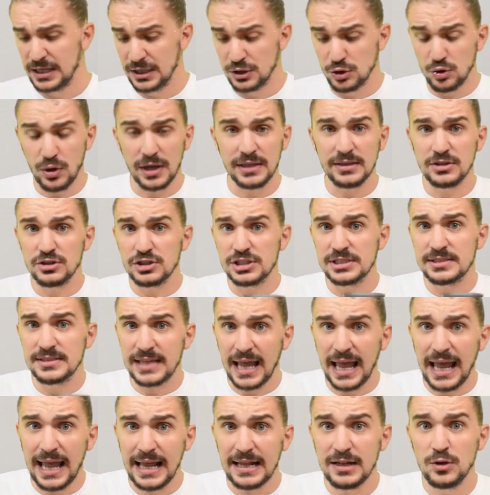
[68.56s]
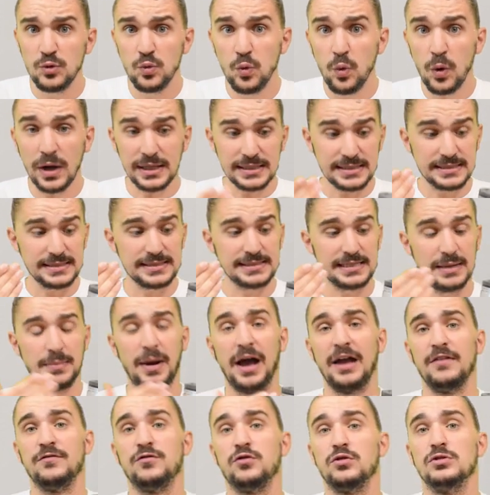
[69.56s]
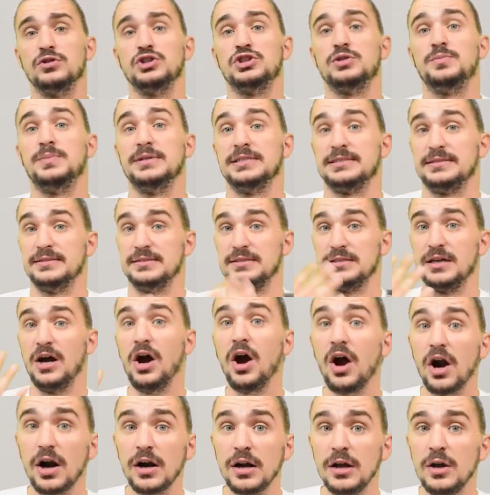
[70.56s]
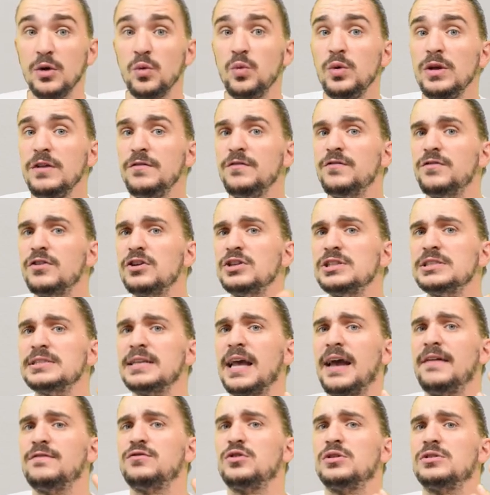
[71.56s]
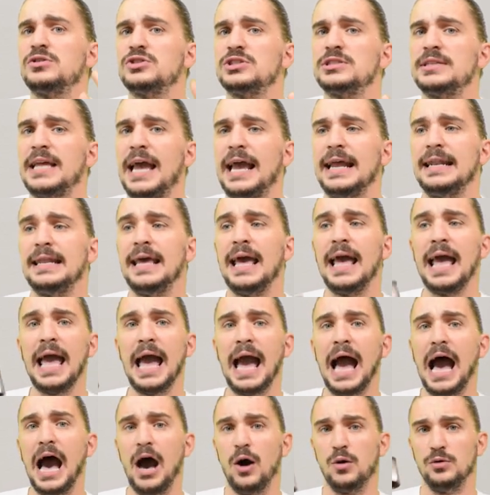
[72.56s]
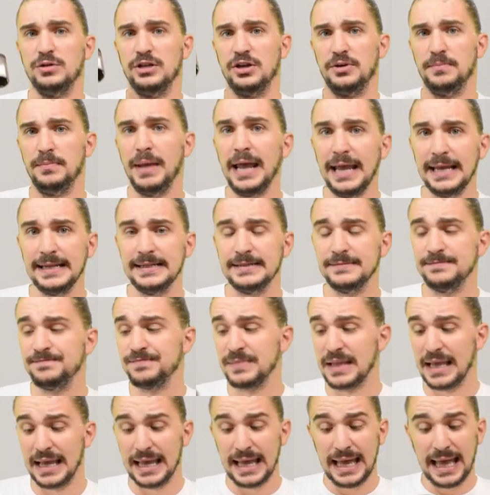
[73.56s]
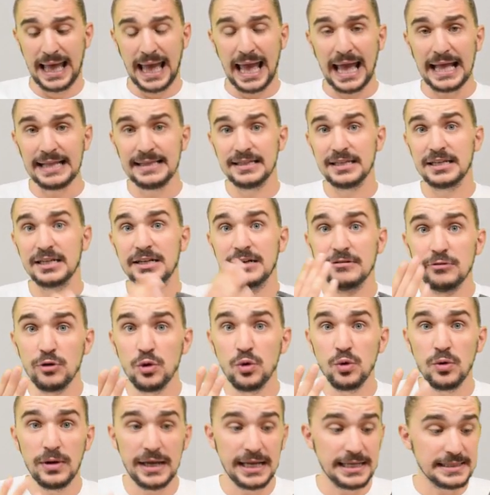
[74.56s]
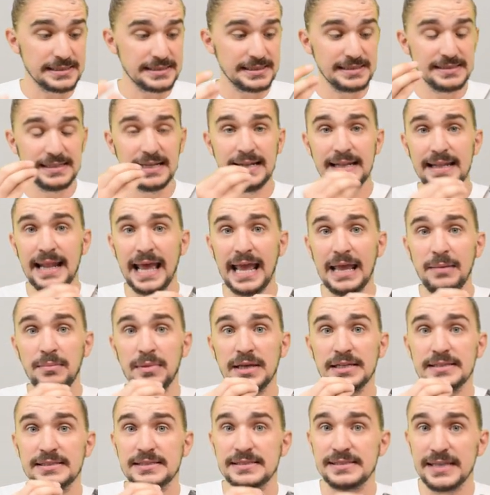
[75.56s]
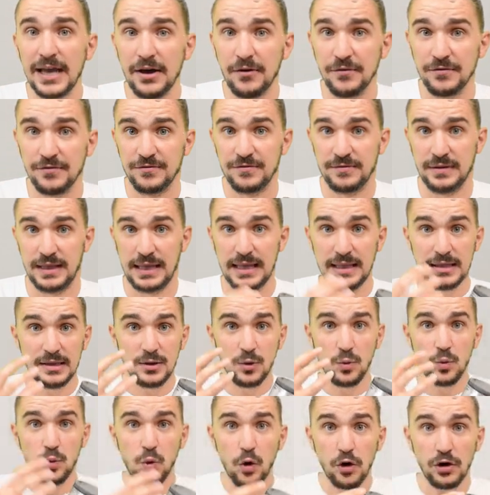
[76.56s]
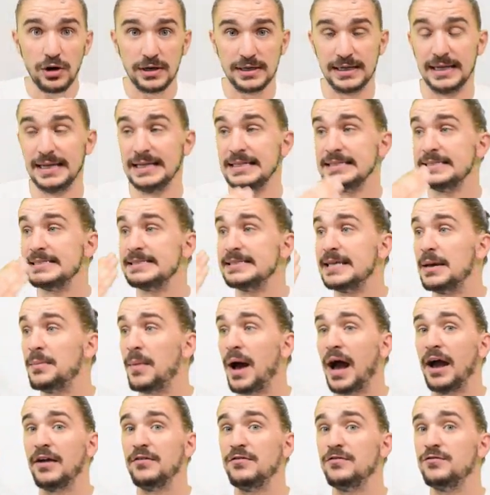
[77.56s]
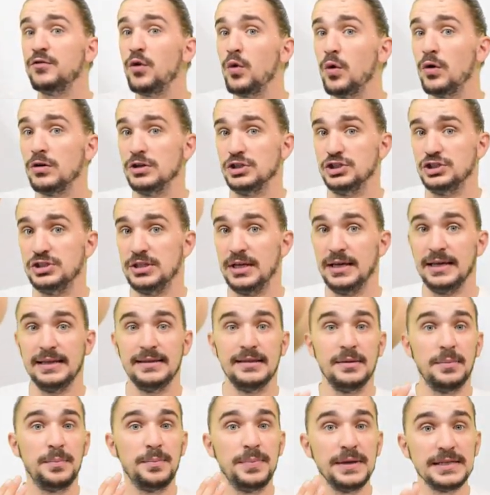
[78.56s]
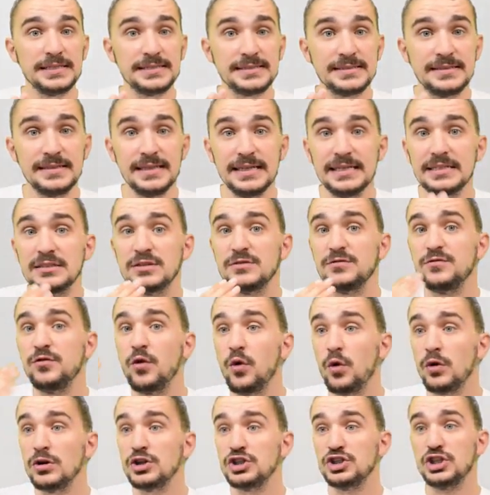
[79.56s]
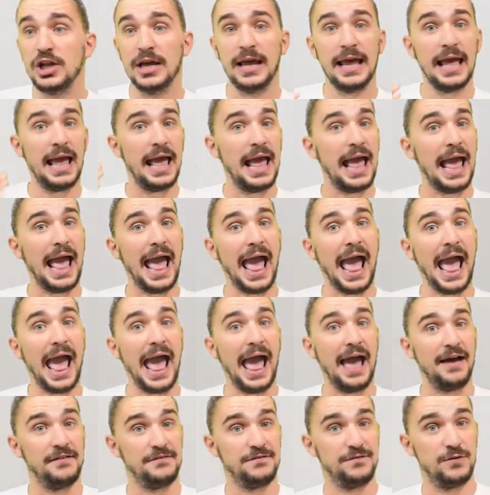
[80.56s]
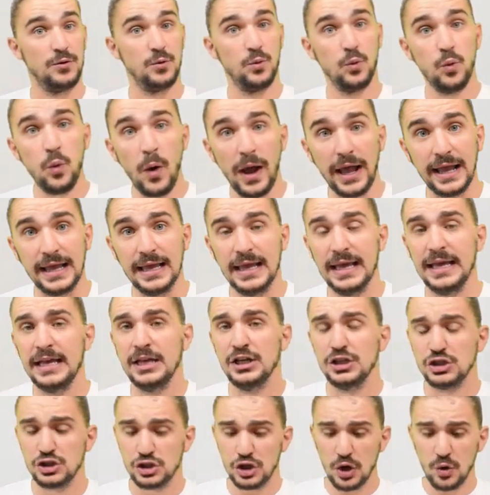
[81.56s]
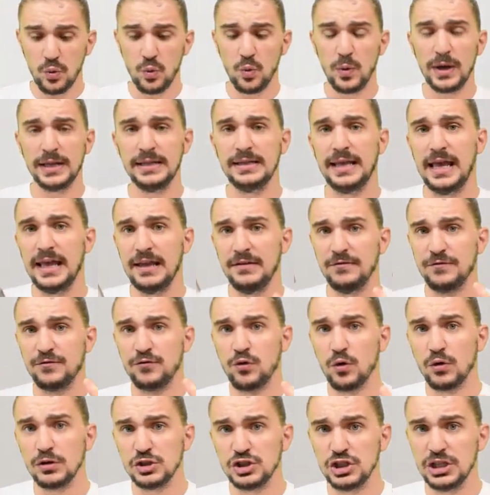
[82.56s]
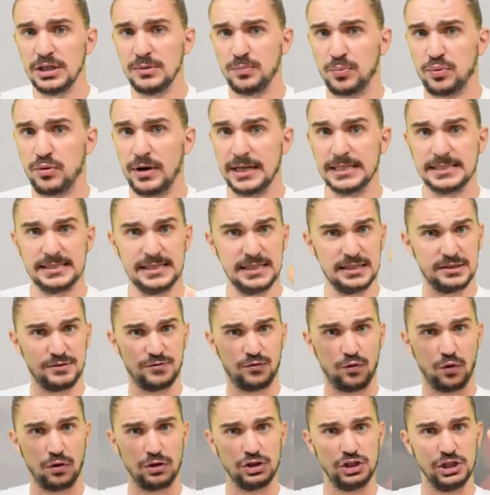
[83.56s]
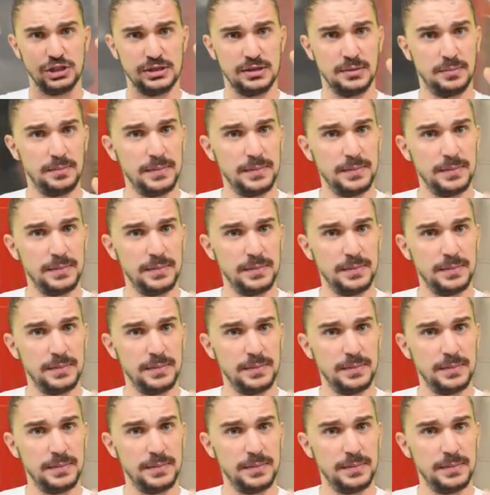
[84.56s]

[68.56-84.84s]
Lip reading: To understand what semi-forged pistons are, we first have to understand how they're made. And the clue is in the name itself, in the word semi-forged. The piston is forged halfway. So when a forging press is forging the